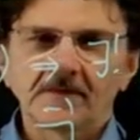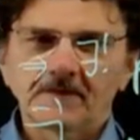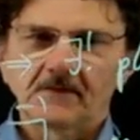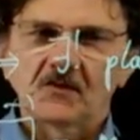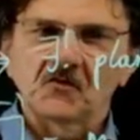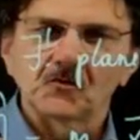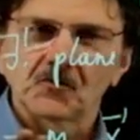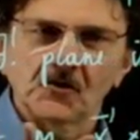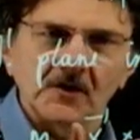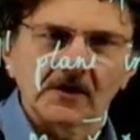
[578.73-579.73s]
this is the
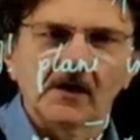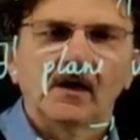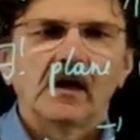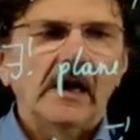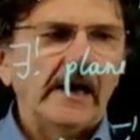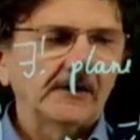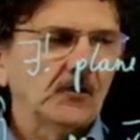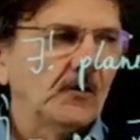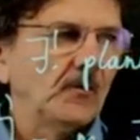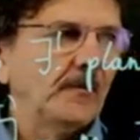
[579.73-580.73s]
Newtonian
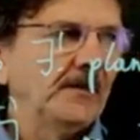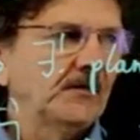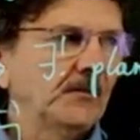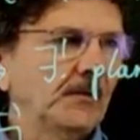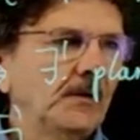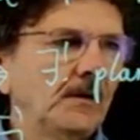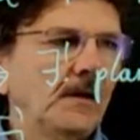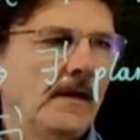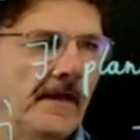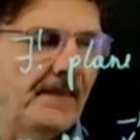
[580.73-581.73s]
angular momentum,
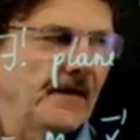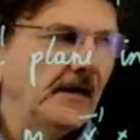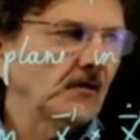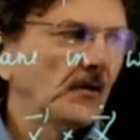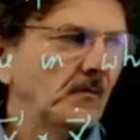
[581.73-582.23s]
and the angular